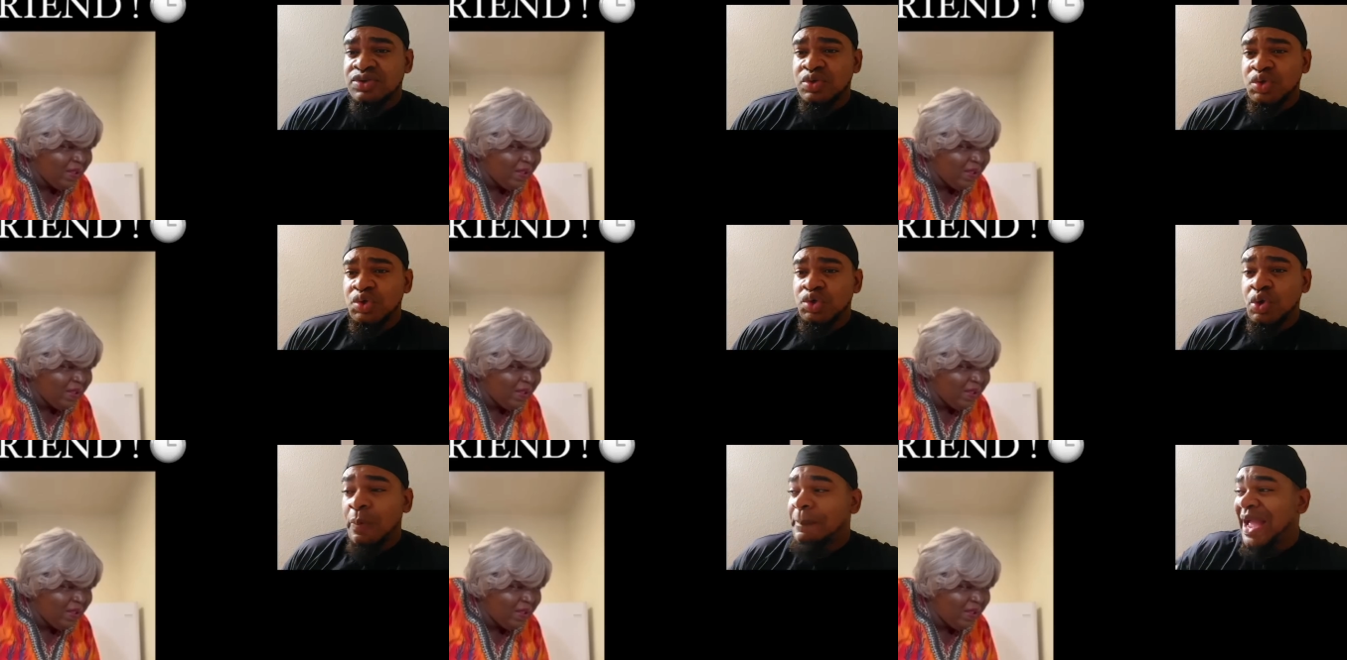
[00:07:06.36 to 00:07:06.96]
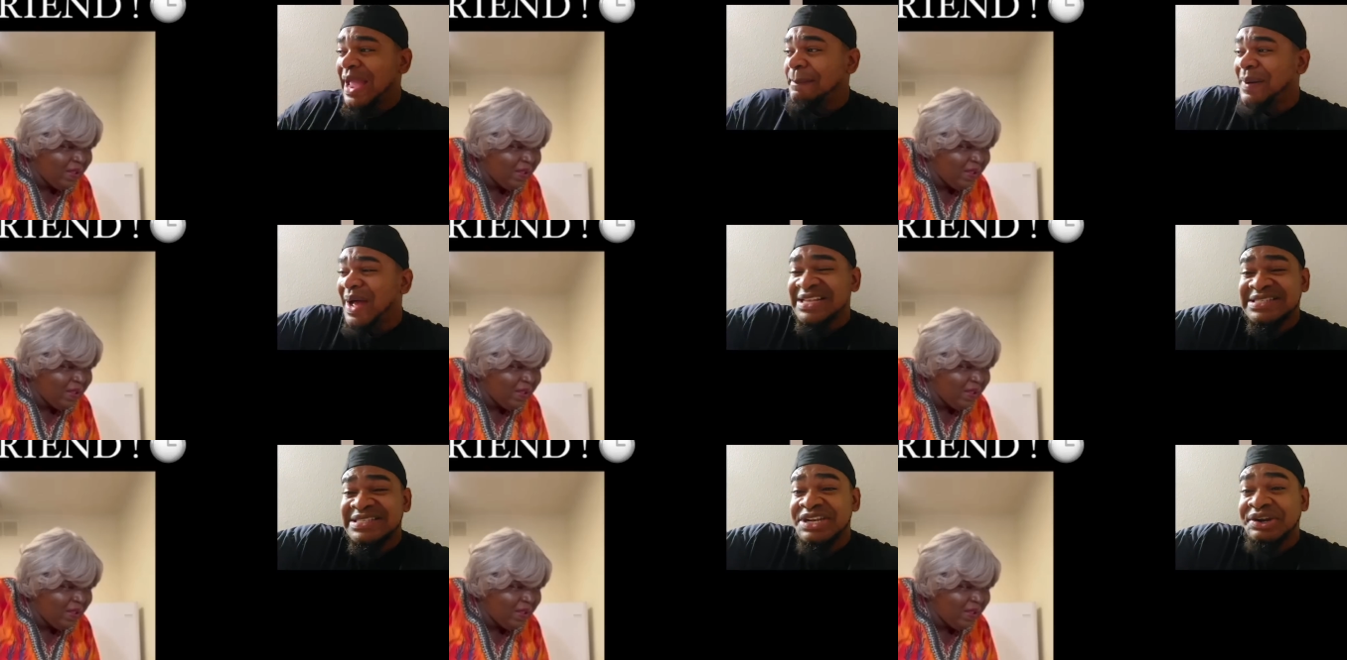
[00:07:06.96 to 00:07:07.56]
Speaker 1: to you, you
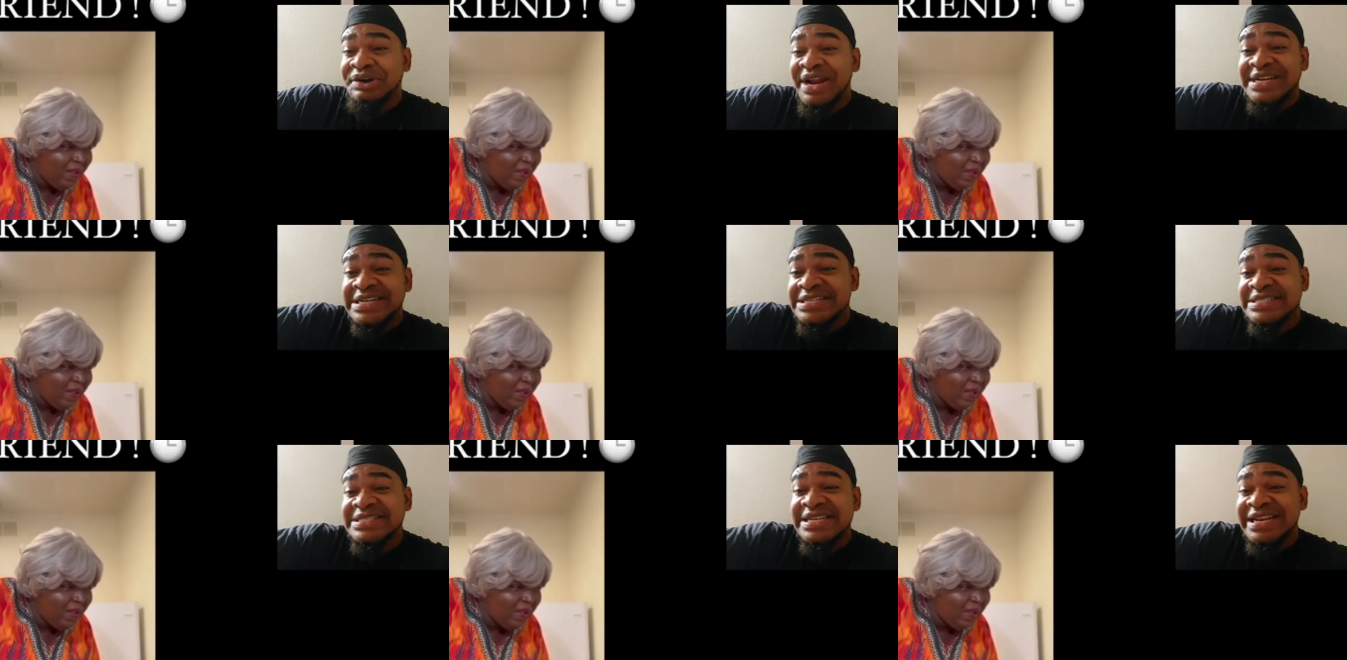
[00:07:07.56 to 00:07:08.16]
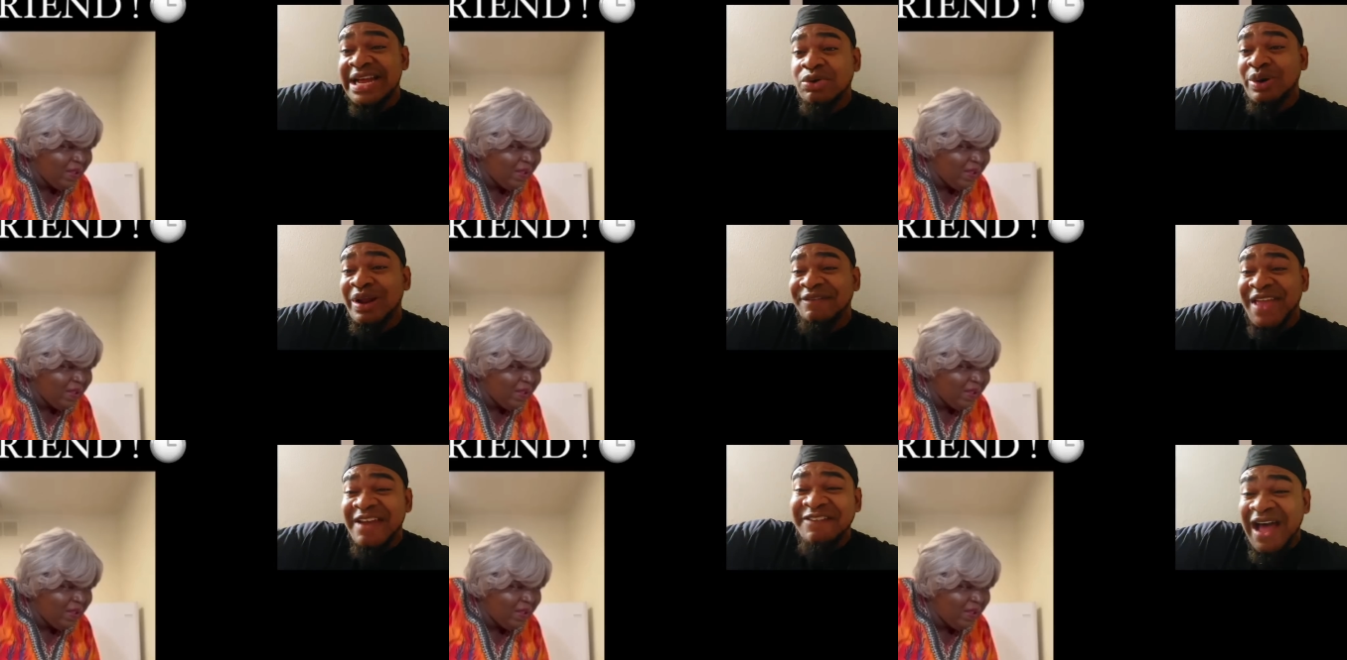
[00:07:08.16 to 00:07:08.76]
bypass the greatest thing that could
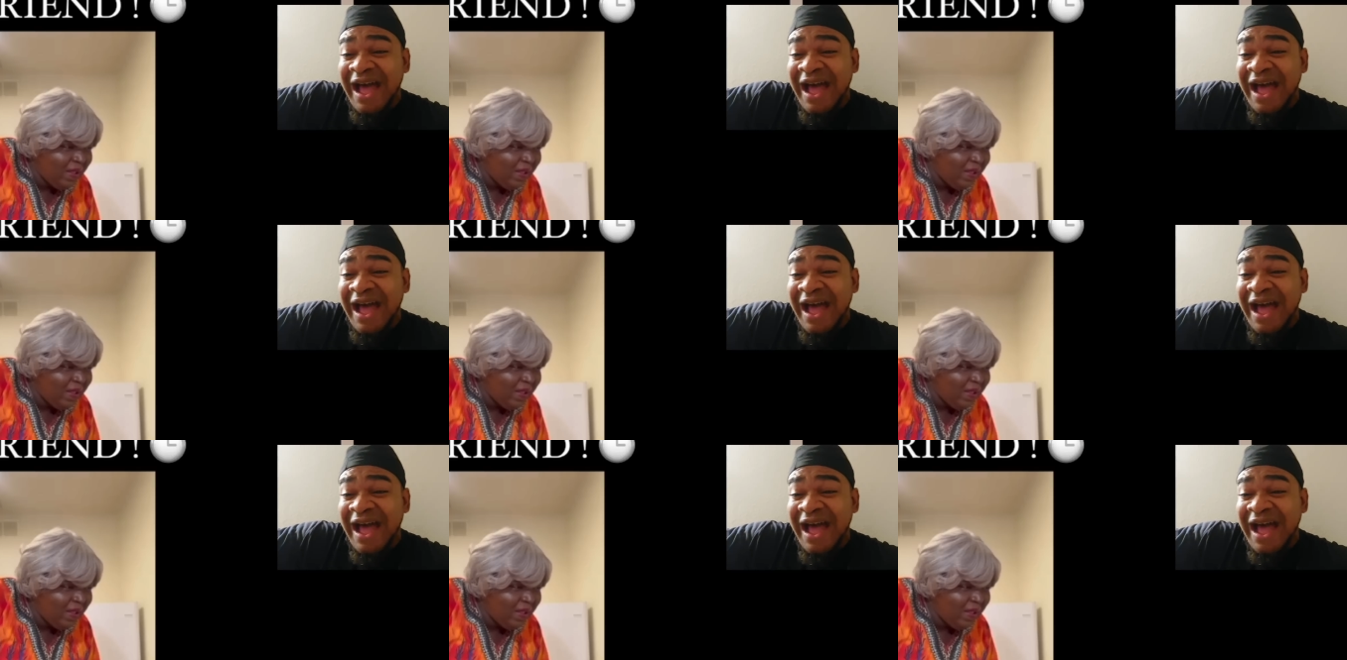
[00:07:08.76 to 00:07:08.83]
have ever